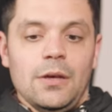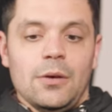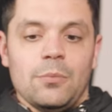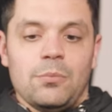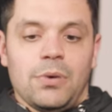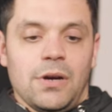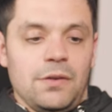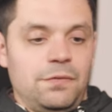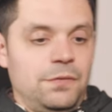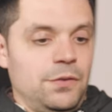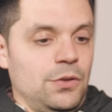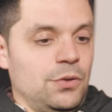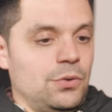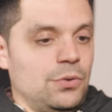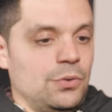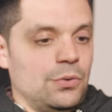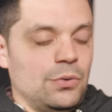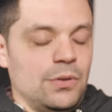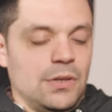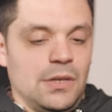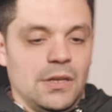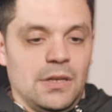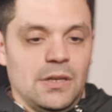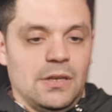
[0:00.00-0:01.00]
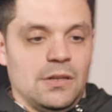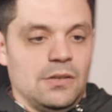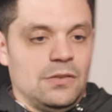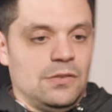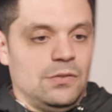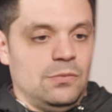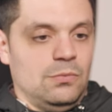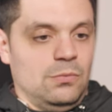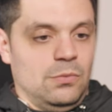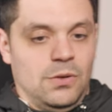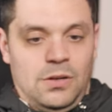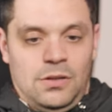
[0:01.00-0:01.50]
PuttView
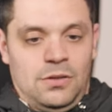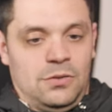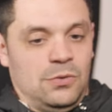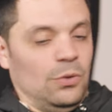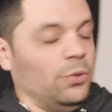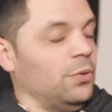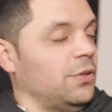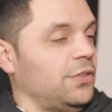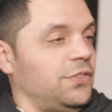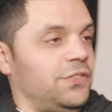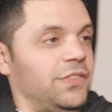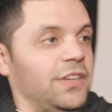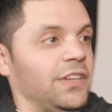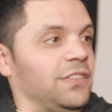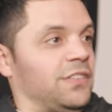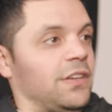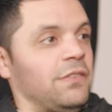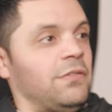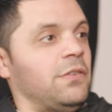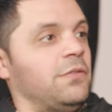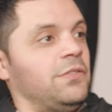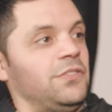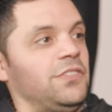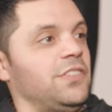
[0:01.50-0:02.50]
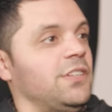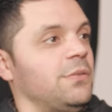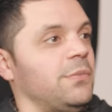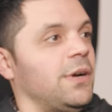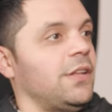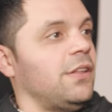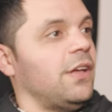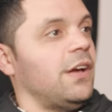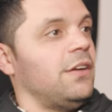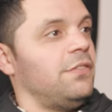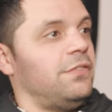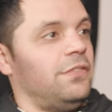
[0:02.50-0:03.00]
is one of the coolest things I've ever seen in my
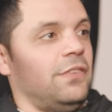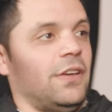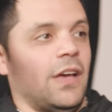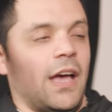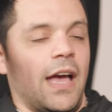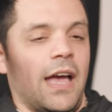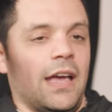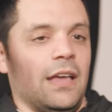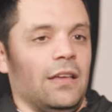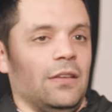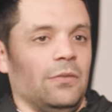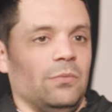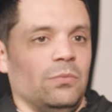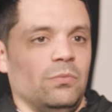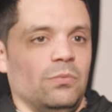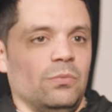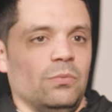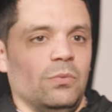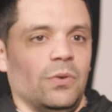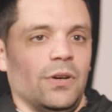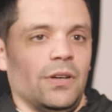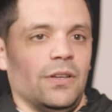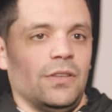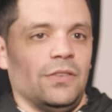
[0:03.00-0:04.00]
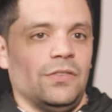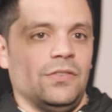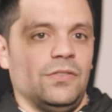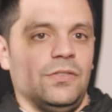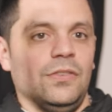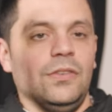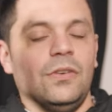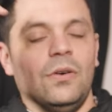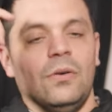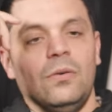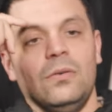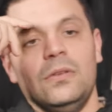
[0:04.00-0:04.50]
life. I was,
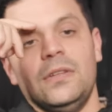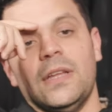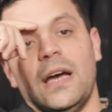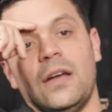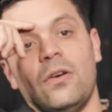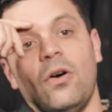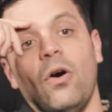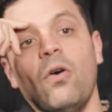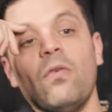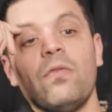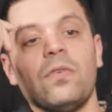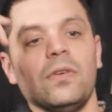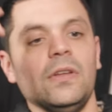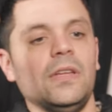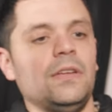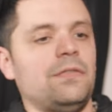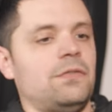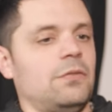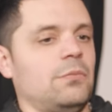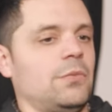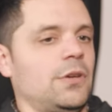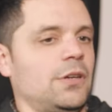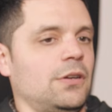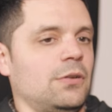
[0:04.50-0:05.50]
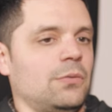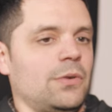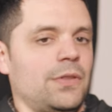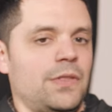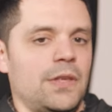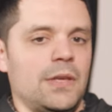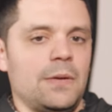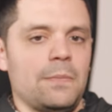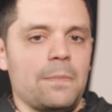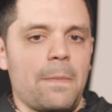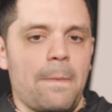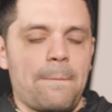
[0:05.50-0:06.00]
you know, not overly familiar with
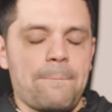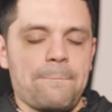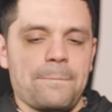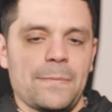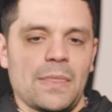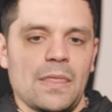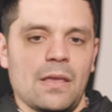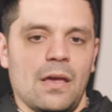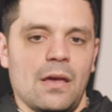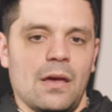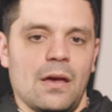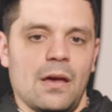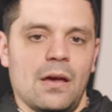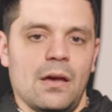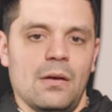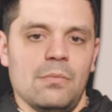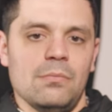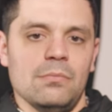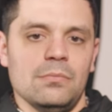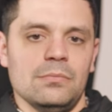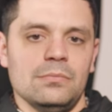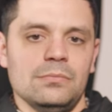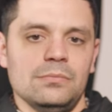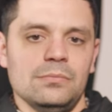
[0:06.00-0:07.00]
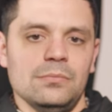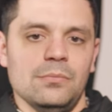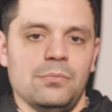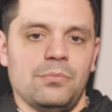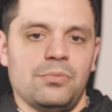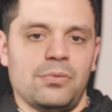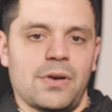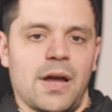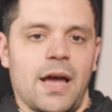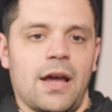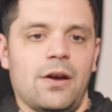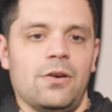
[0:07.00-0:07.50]
it. Um,
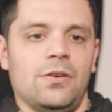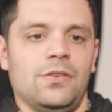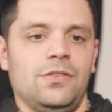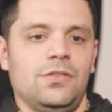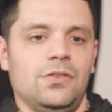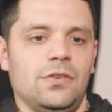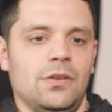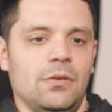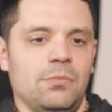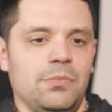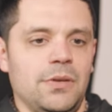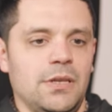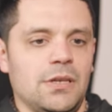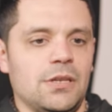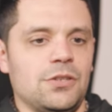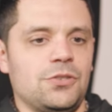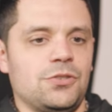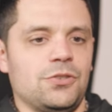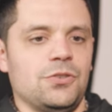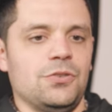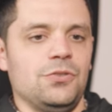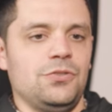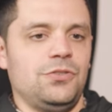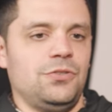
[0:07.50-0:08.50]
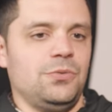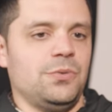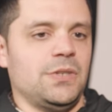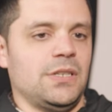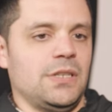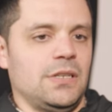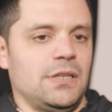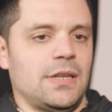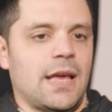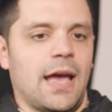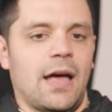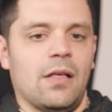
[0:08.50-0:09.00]
prior to being introduced to it
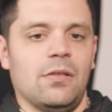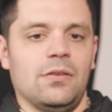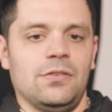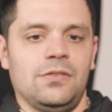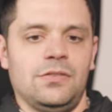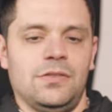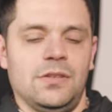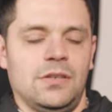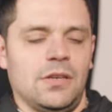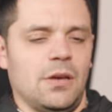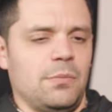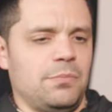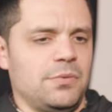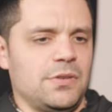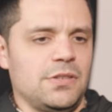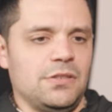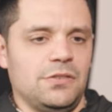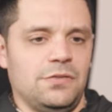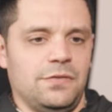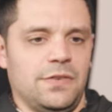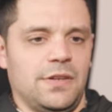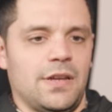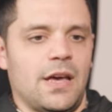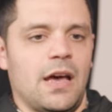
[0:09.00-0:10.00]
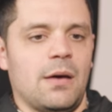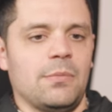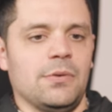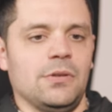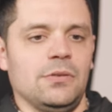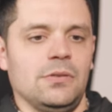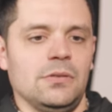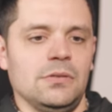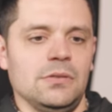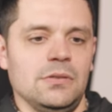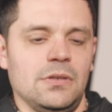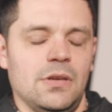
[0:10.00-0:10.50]
in Dallas, the company's
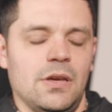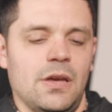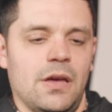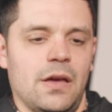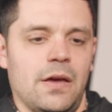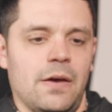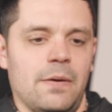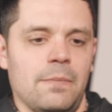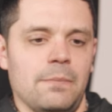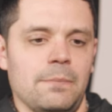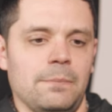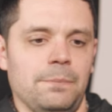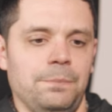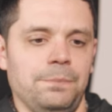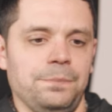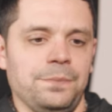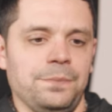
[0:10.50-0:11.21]
phenomenal. Um,